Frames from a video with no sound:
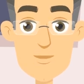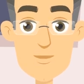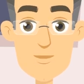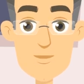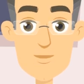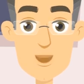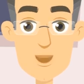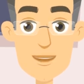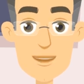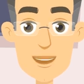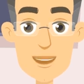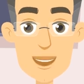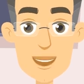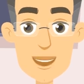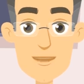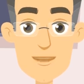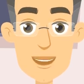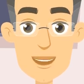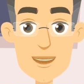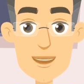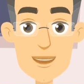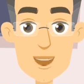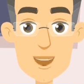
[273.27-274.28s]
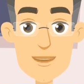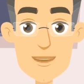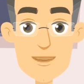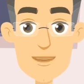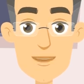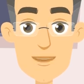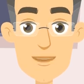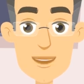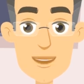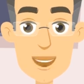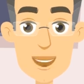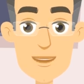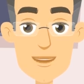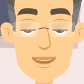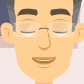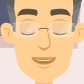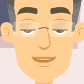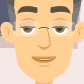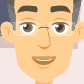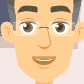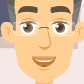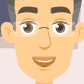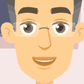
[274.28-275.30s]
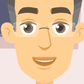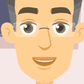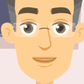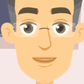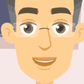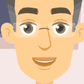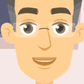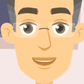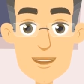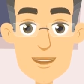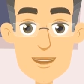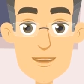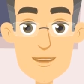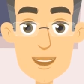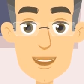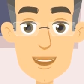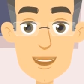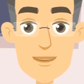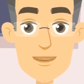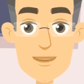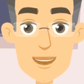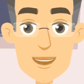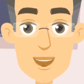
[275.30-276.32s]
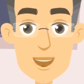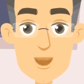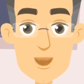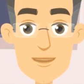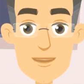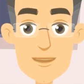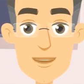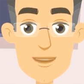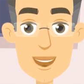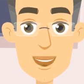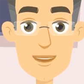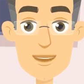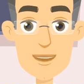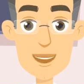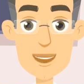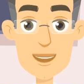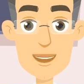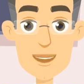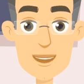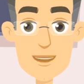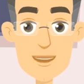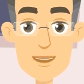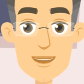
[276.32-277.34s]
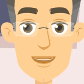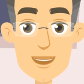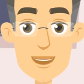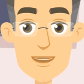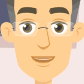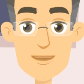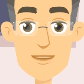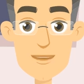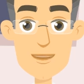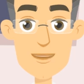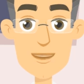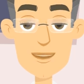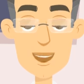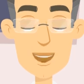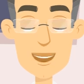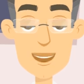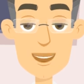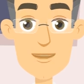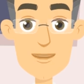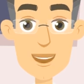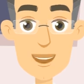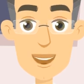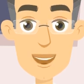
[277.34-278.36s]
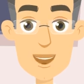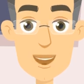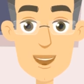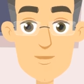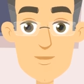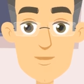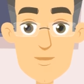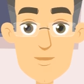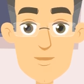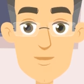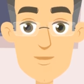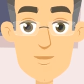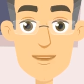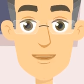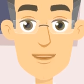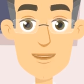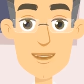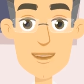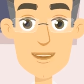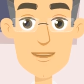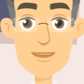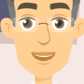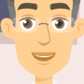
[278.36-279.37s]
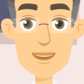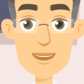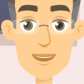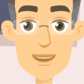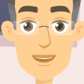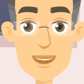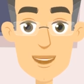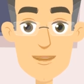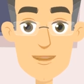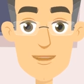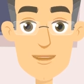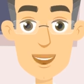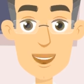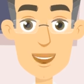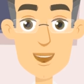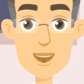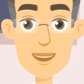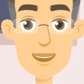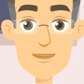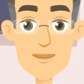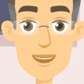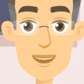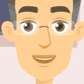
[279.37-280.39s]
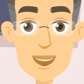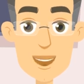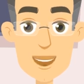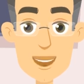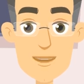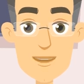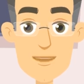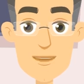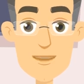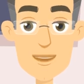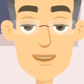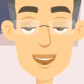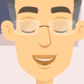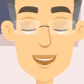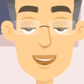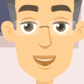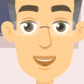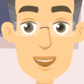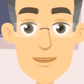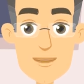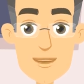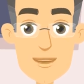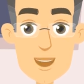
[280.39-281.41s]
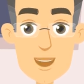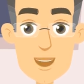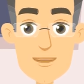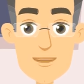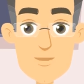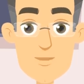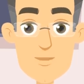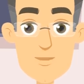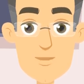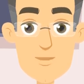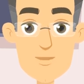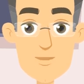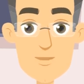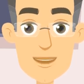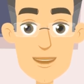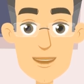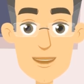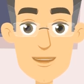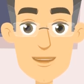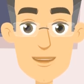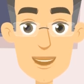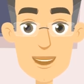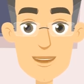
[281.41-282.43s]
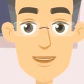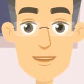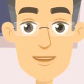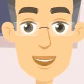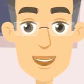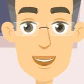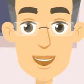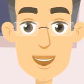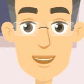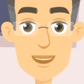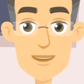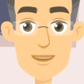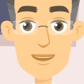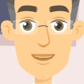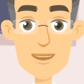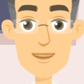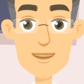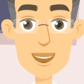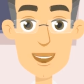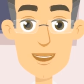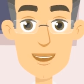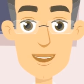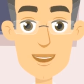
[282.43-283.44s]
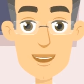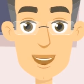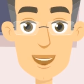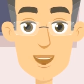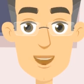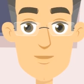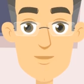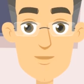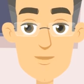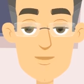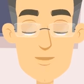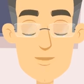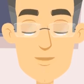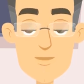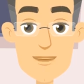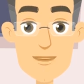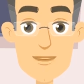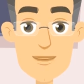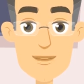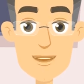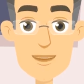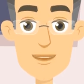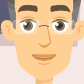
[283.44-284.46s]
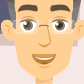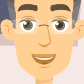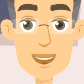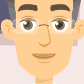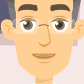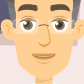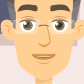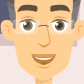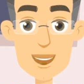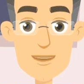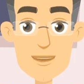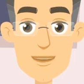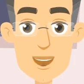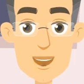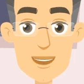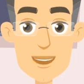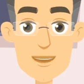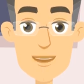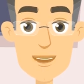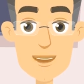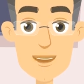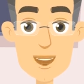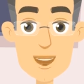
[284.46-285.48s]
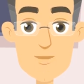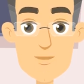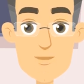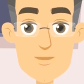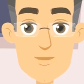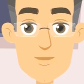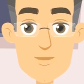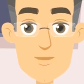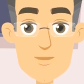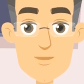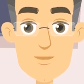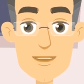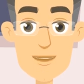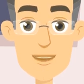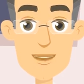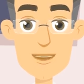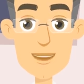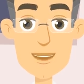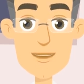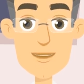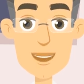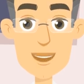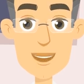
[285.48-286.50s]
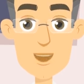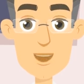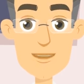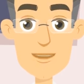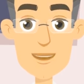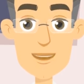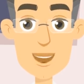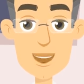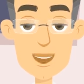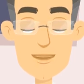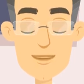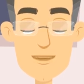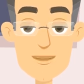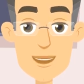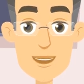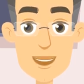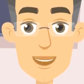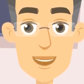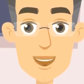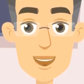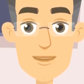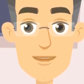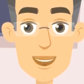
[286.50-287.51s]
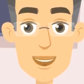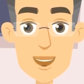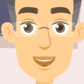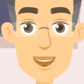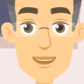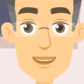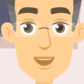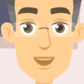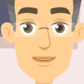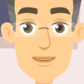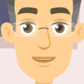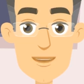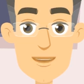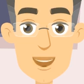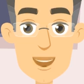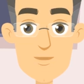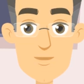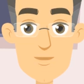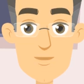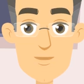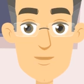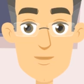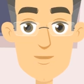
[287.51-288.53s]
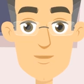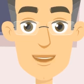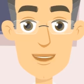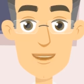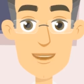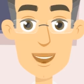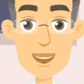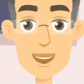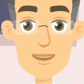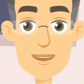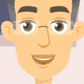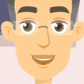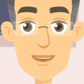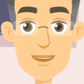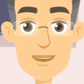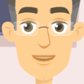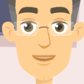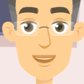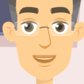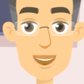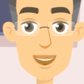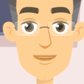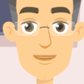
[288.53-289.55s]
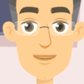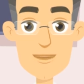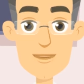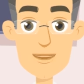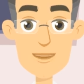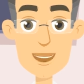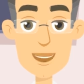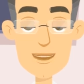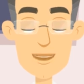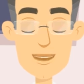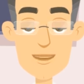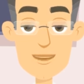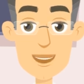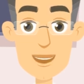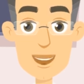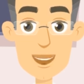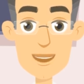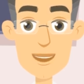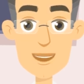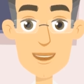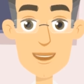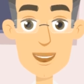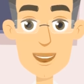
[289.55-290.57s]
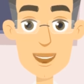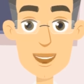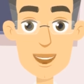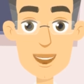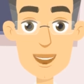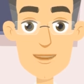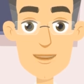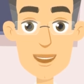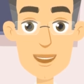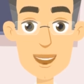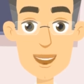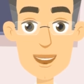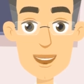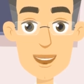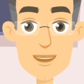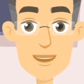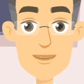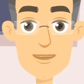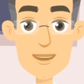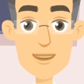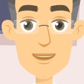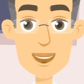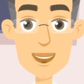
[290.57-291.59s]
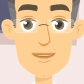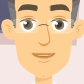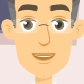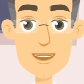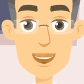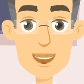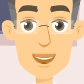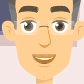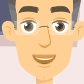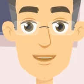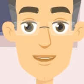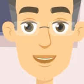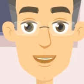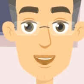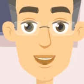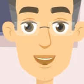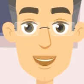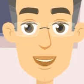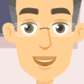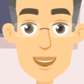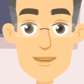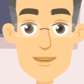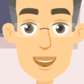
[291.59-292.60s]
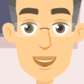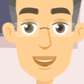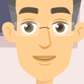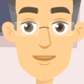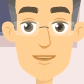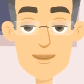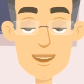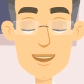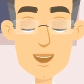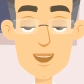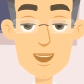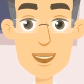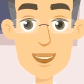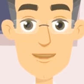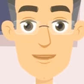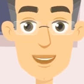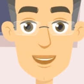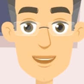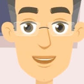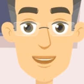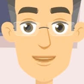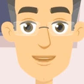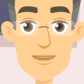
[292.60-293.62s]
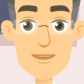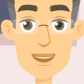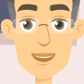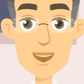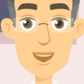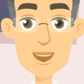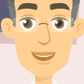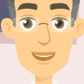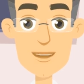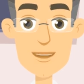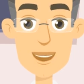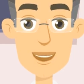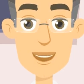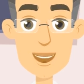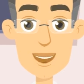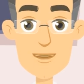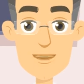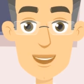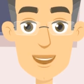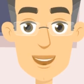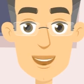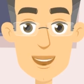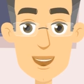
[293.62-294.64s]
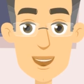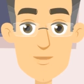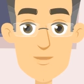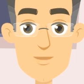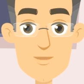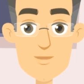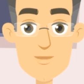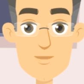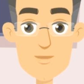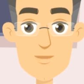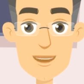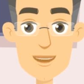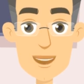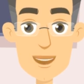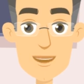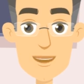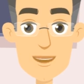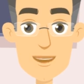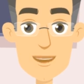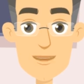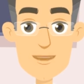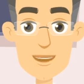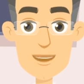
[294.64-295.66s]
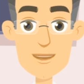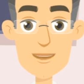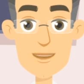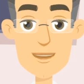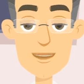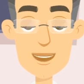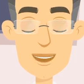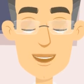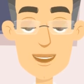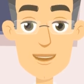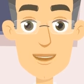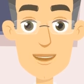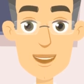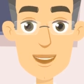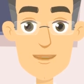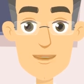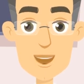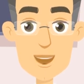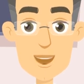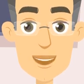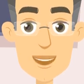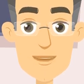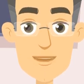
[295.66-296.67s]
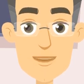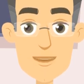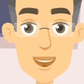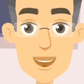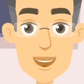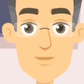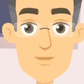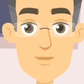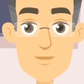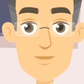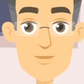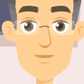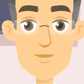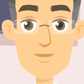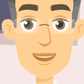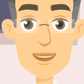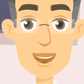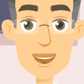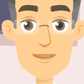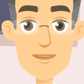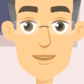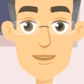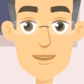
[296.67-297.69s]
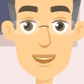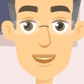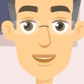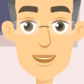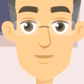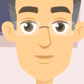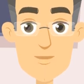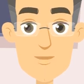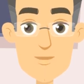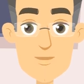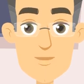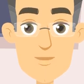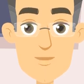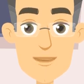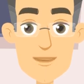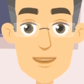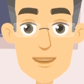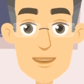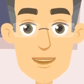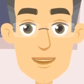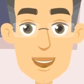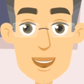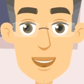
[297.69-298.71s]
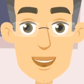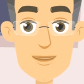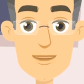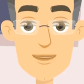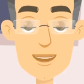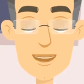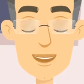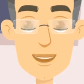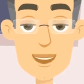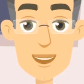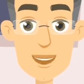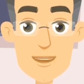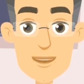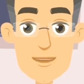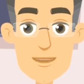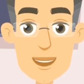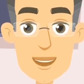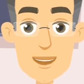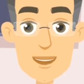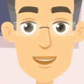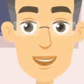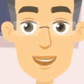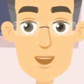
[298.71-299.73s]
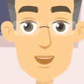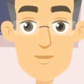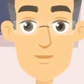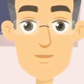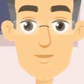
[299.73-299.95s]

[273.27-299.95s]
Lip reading: These causes can damage the ligaments by exerting excessive force or stretching them beyond their capacity. Ligaments are designed to provide stability to the joint, but they have limits to their elasticity. When these limits are exceeded, the ligaments can become overstretched or torn. The stretching or tearing of ligaments disrupts their structural integrity and affects their ability to hold the bones together properly. This can result in severe pain, swelling, and instability of the knee joint.